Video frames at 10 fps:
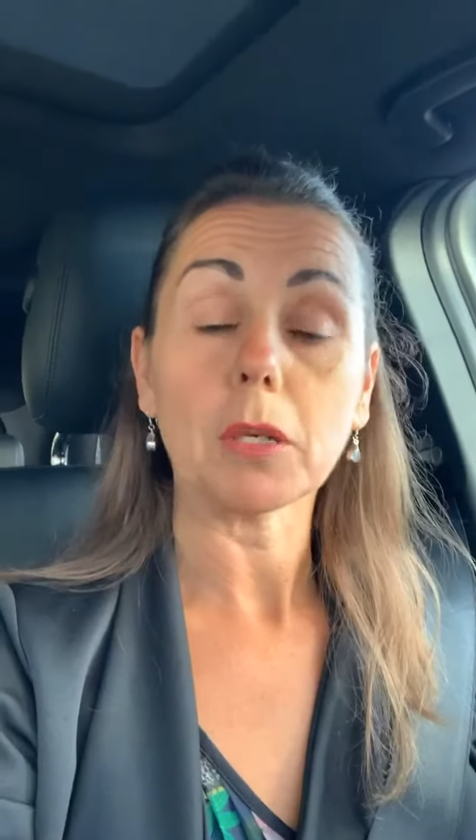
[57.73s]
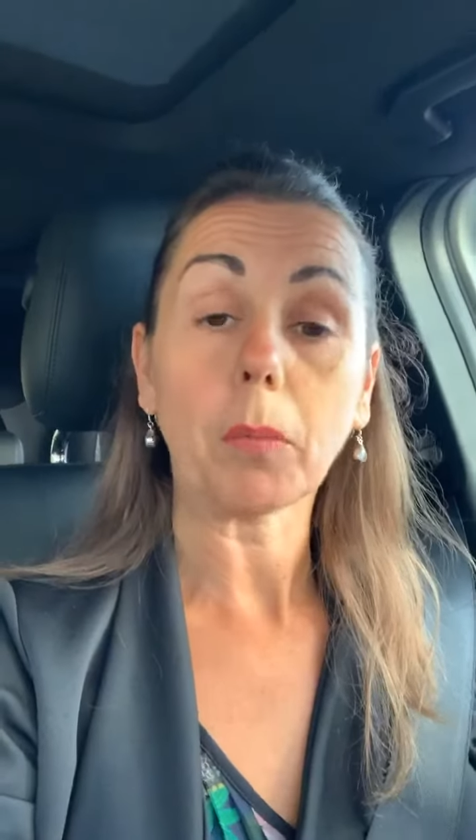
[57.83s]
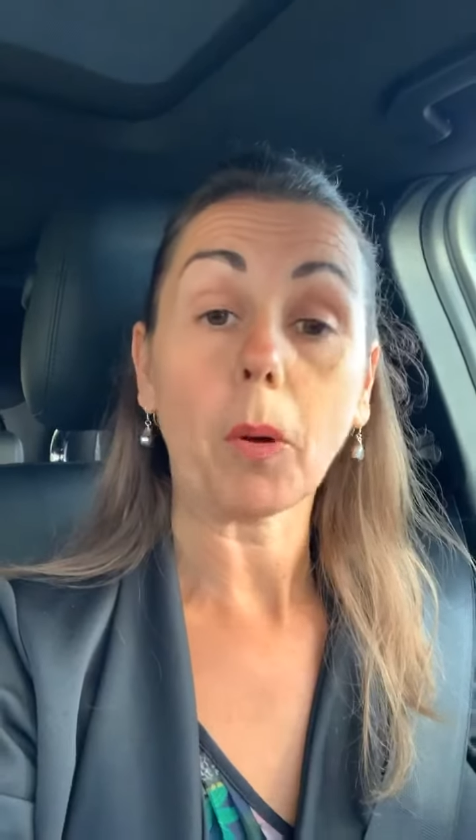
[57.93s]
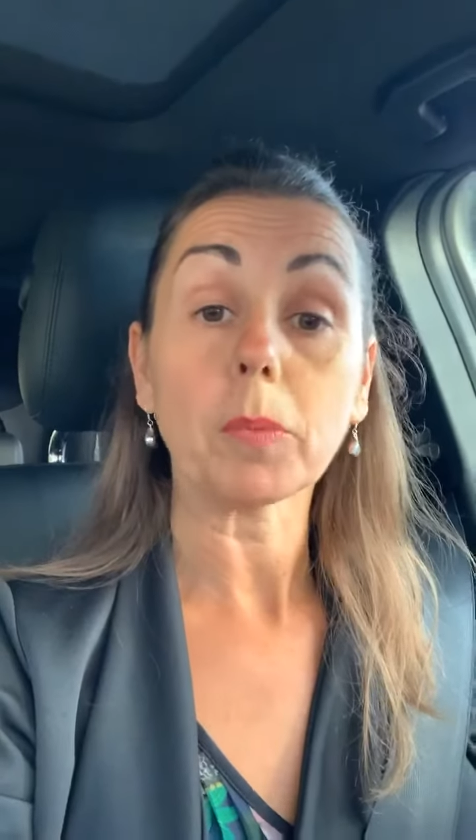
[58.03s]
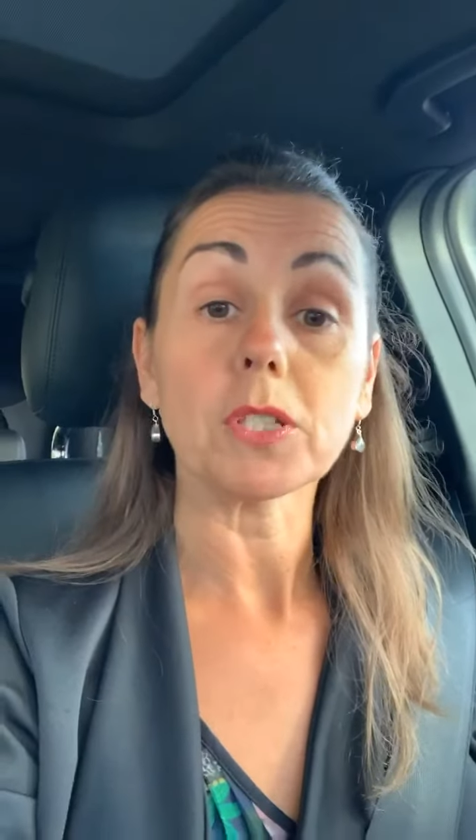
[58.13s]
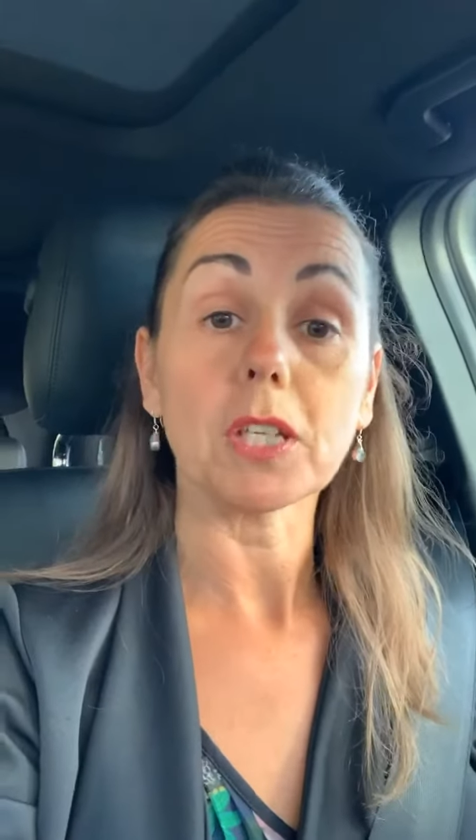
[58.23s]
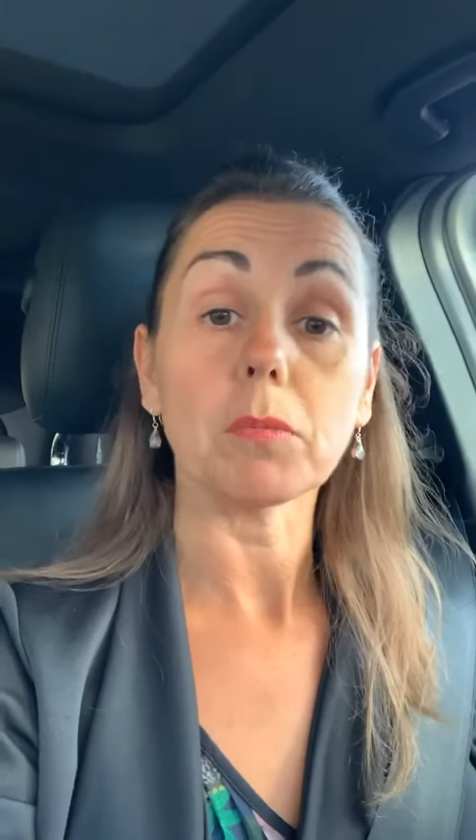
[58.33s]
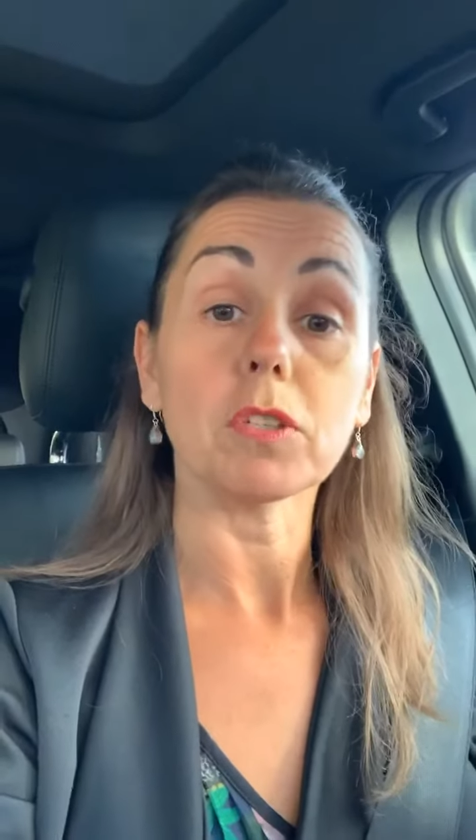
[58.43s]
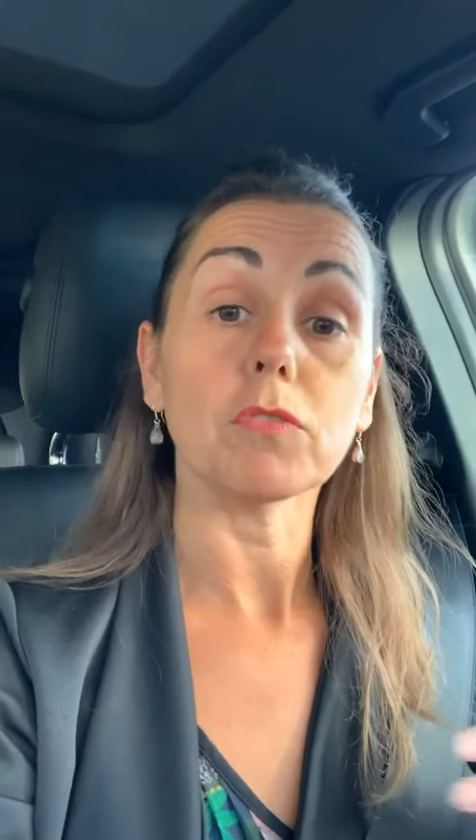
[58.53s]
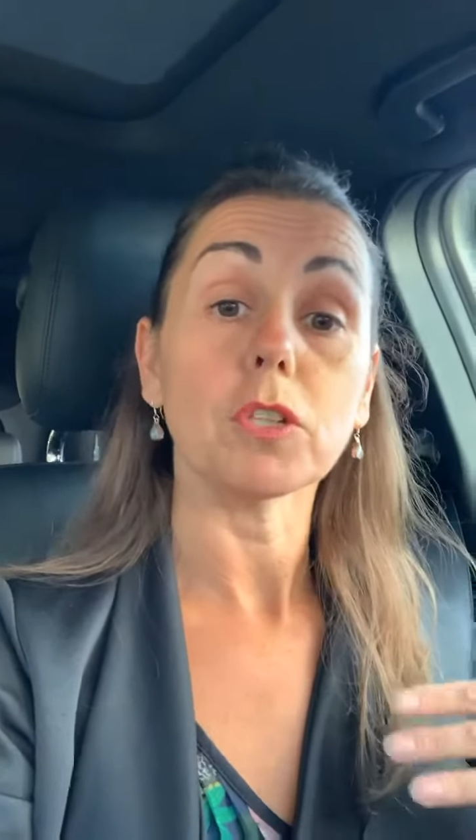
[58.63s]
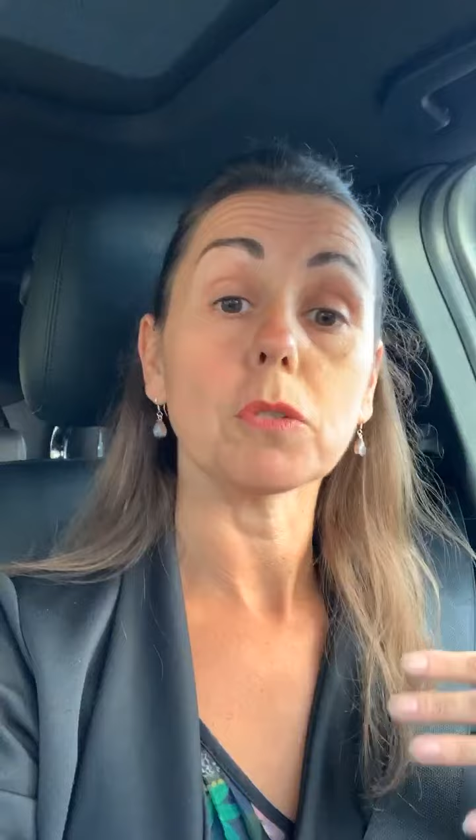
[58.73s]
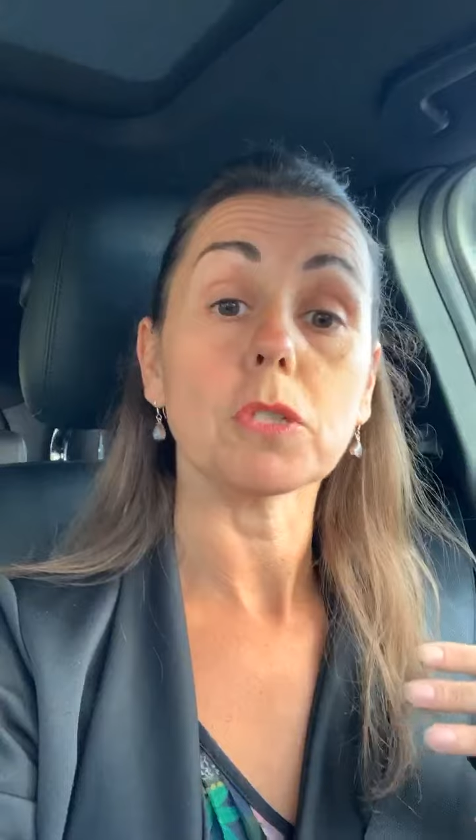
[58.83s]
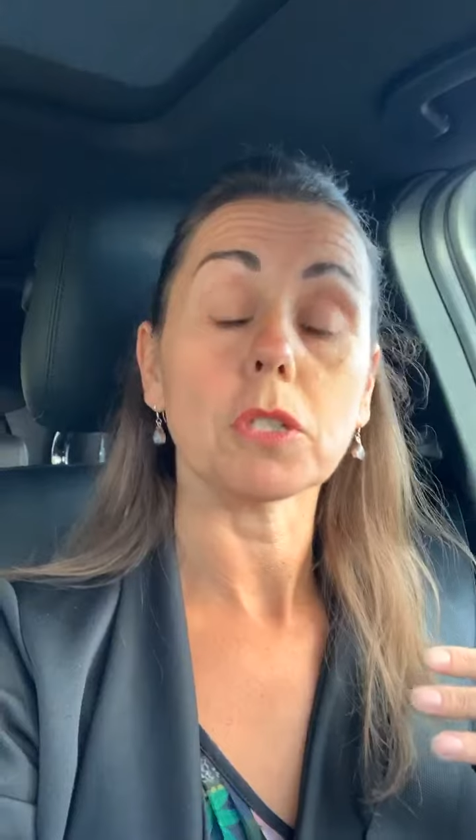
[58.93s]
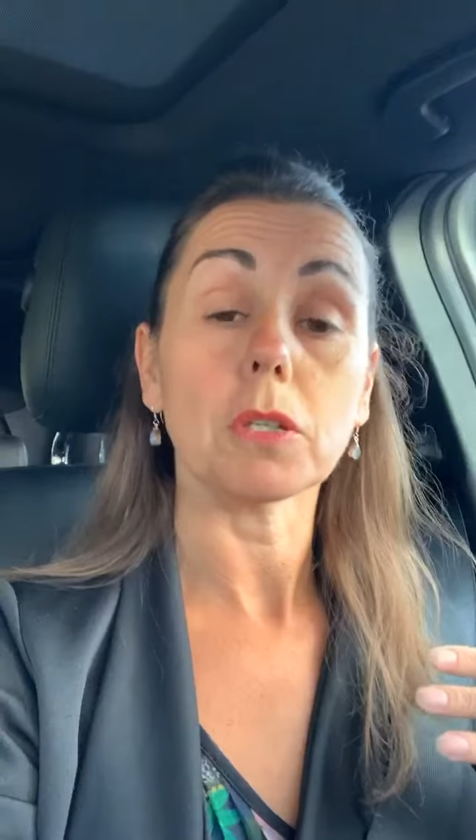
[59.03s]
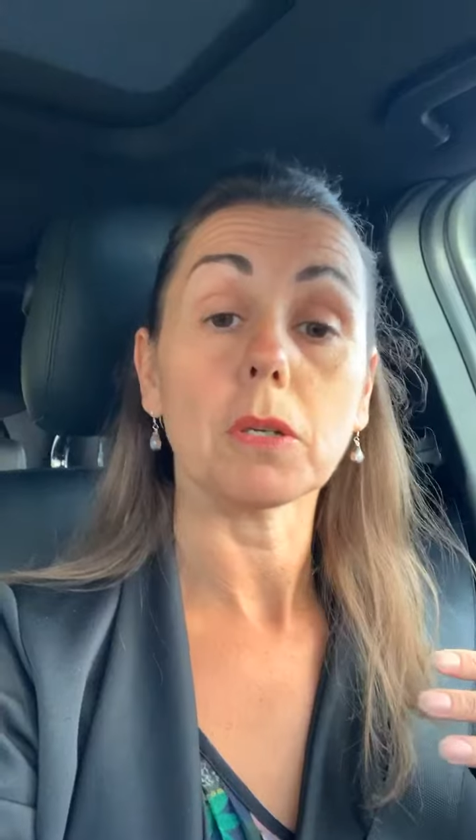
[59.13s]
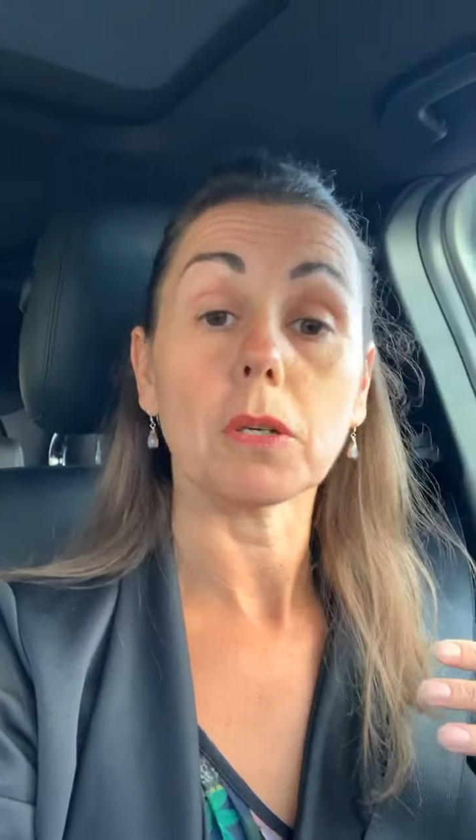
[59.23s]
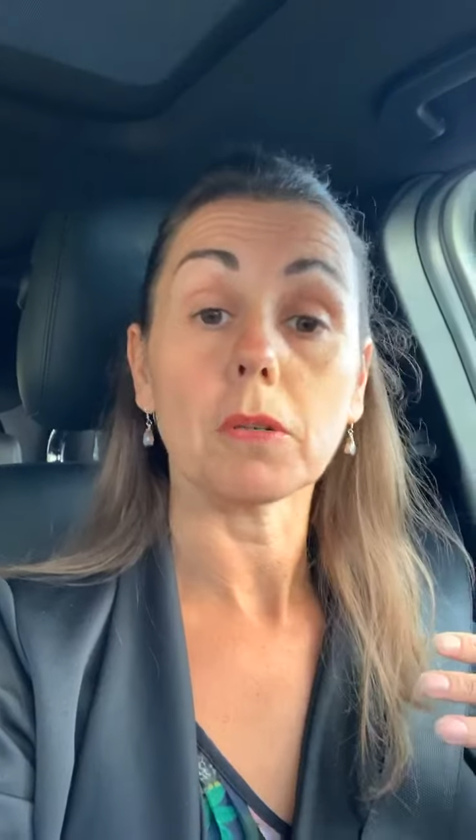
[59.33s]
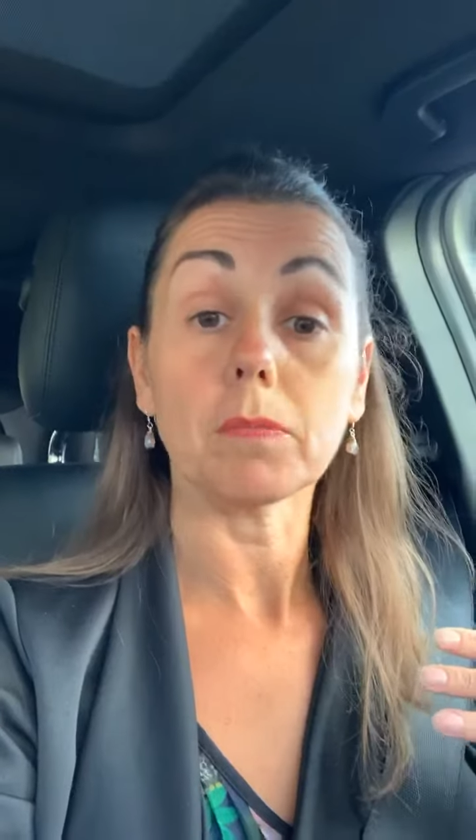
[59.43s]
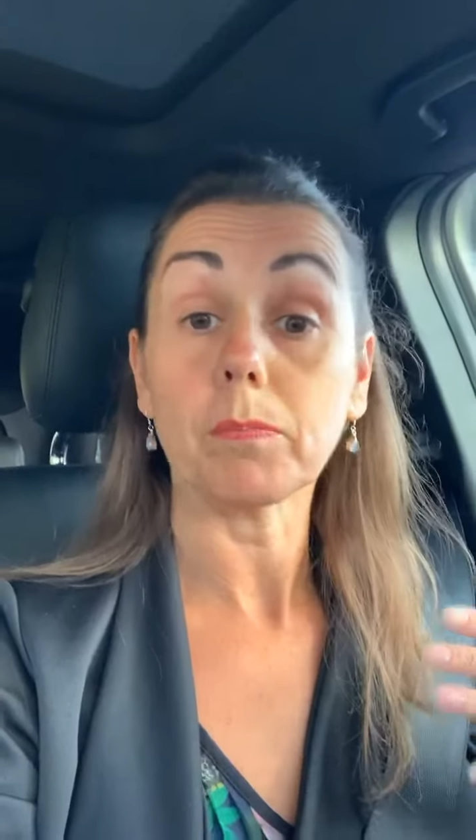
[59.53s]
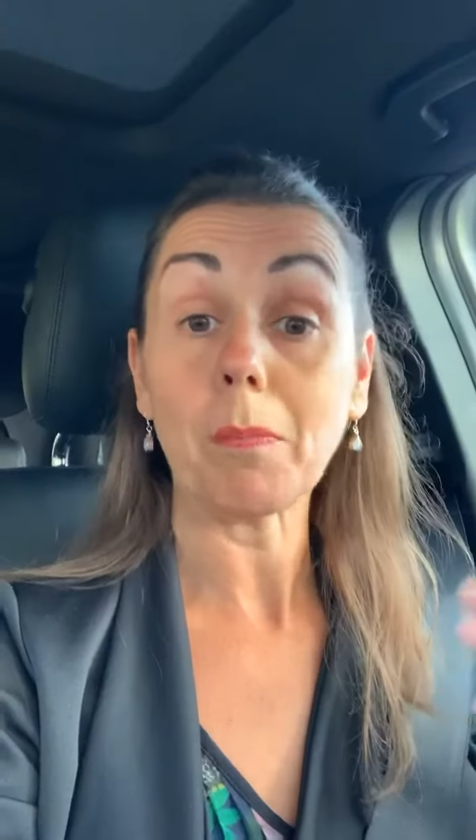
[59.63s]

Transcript: a property with a view to uh,